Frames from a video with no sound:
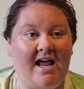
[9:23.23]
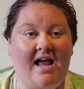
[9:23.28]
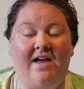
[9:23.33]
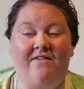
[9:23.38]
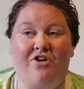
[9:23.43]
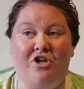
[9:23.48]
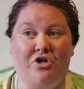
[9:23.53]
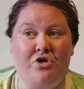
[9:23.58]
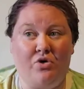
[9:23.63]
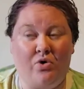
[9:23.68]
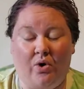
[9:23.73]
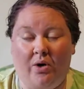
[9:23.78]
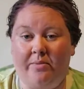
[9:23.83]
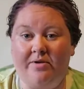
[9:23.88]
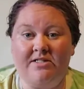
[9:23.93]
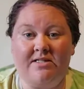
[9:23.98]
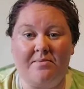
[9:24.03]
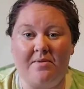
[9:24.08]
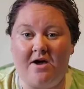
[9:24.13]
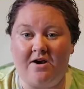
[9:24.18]
I have an
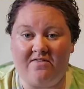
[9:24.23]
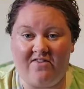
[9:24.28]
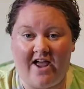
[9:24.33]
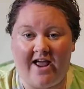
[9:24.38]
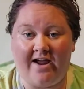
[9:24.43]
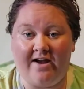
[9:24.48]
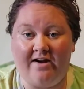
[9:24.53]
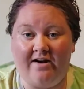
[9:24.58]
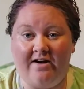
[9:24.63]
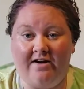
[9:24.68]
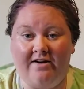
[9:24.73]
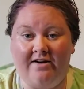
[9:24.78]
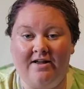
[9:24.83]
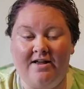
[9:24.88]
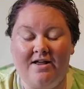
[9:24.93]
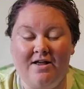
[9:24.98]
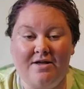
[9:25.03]
enormous amount of hair.